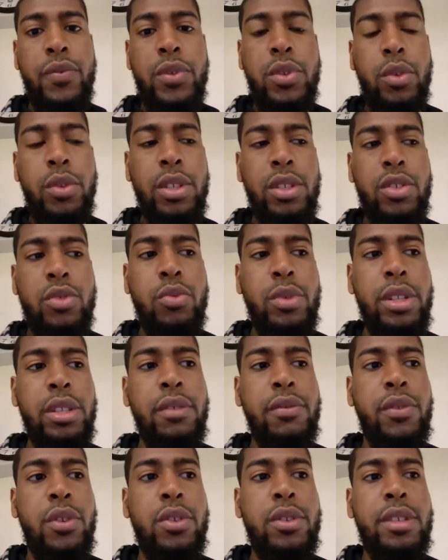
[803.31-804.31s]
So this is really
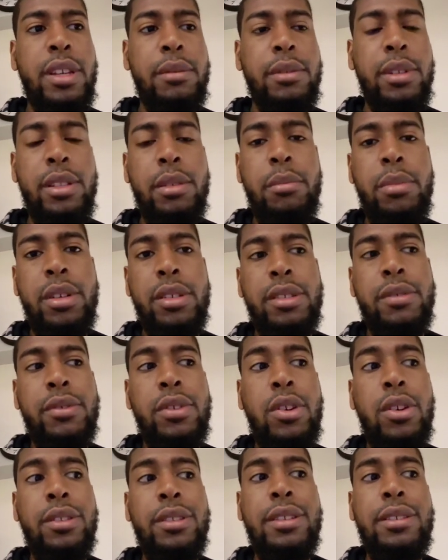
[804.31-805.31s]
the first time that the Bucks have
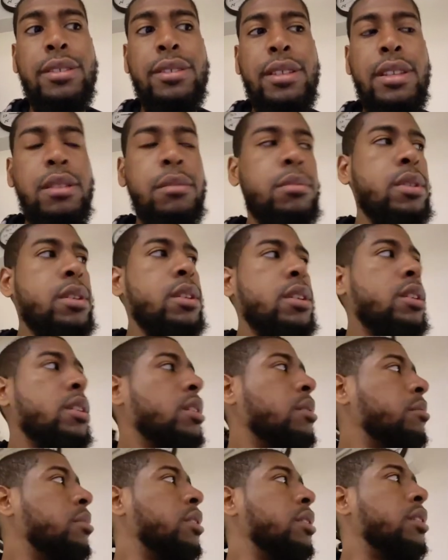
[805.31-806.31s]
gone this deep.
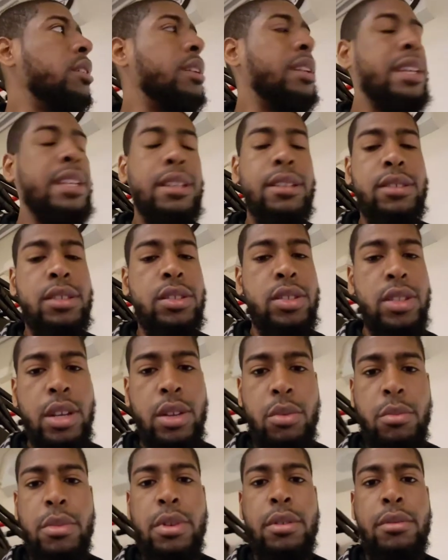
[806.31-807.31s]
But uh, ladies and
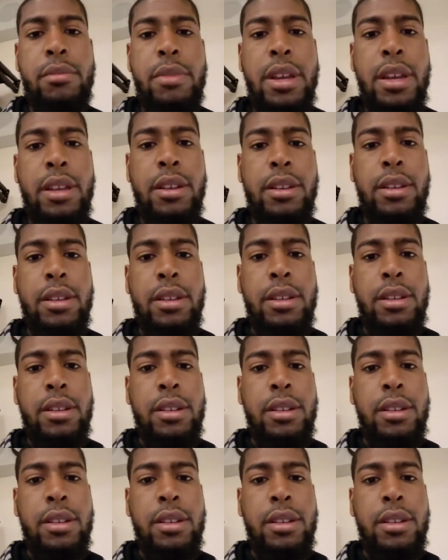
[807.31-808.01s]
gentlemen, man,